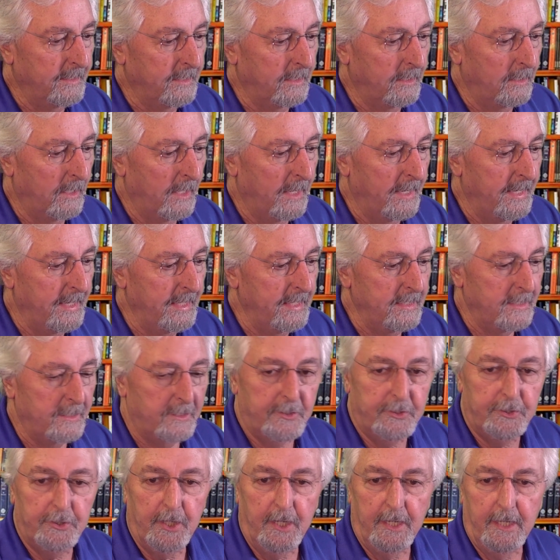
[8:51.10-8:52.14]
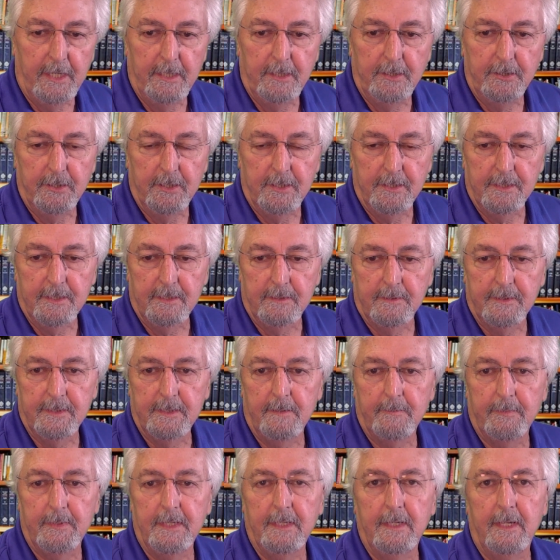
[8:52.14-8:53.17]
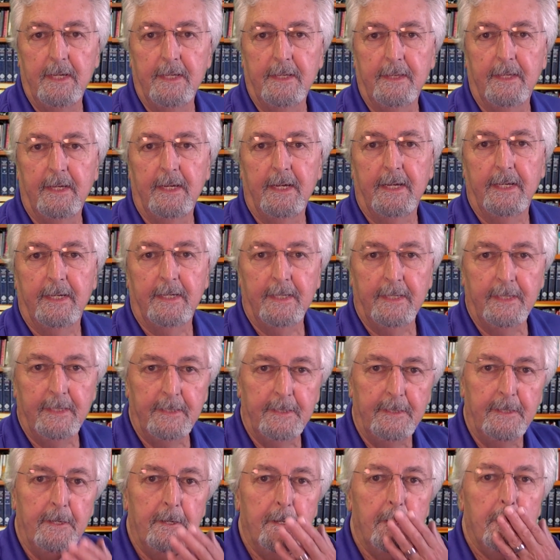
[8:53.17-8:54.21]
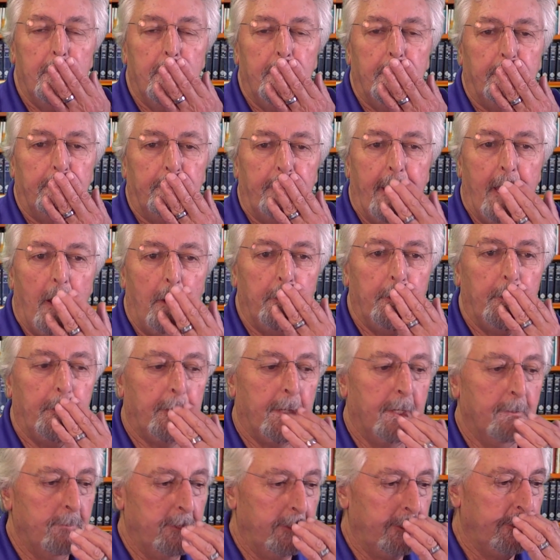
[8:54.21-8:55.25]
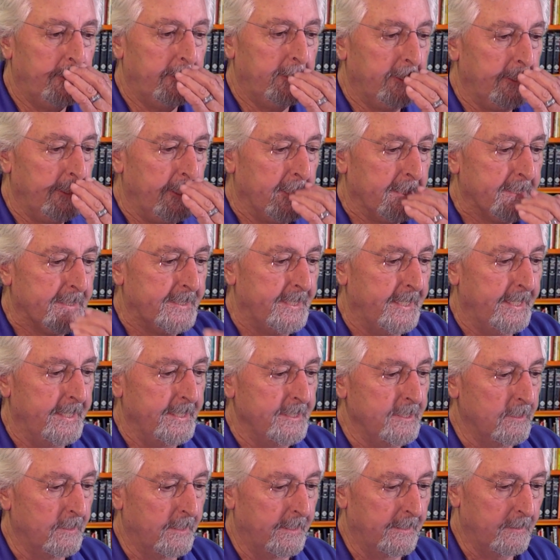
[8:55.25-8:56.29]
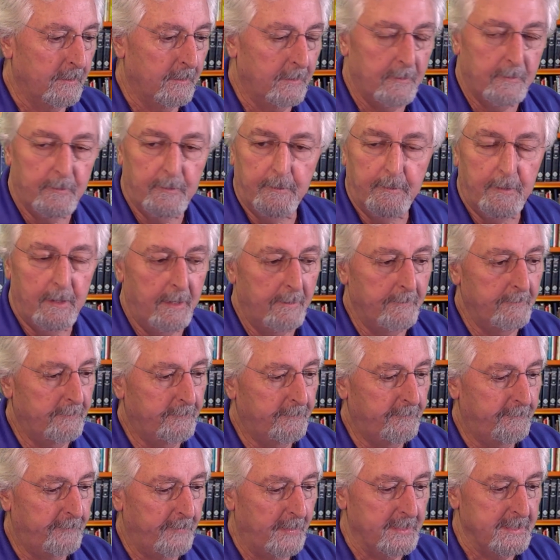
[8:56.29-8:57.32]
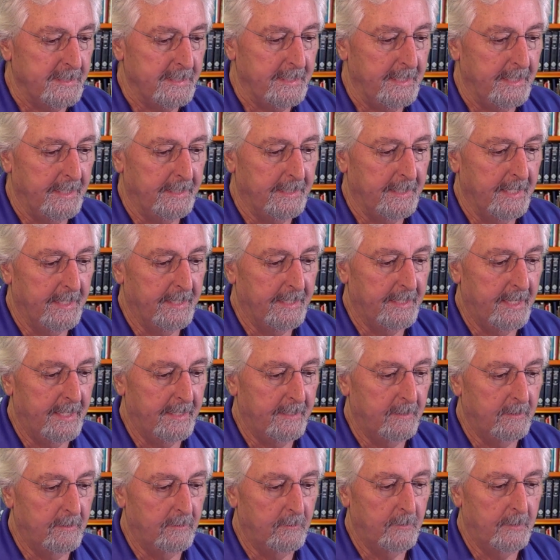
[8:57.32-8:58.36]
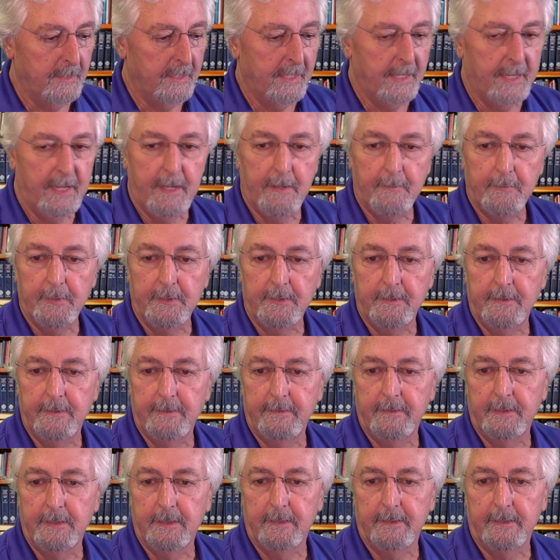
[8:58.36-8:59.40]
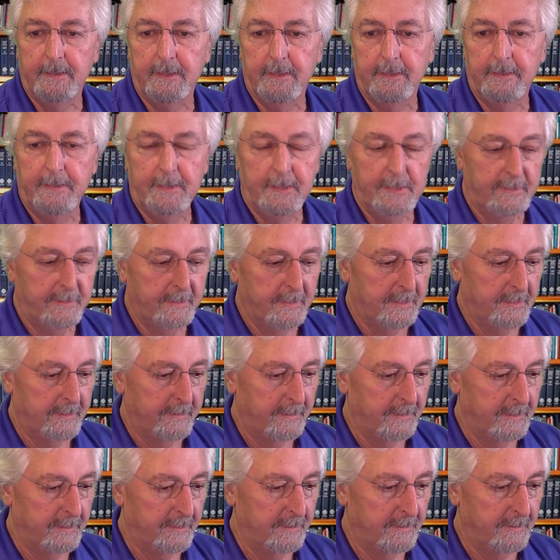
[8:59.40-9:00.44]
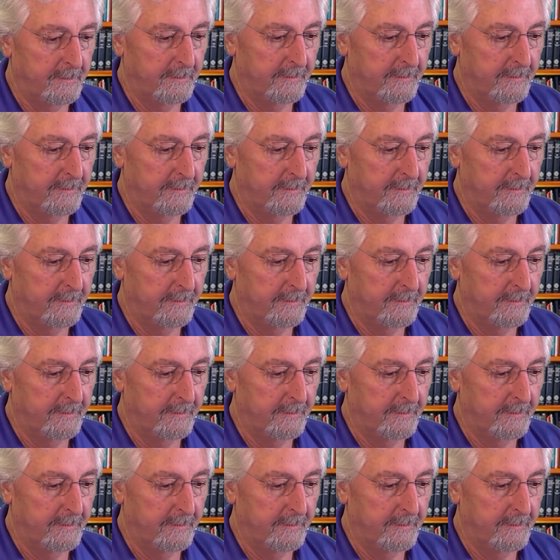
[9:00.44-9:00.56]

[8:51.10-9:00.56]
lighting changes or something like that. And now you come in the next day and you're like, oh, I'm fuzzy again. I don't know what happened. I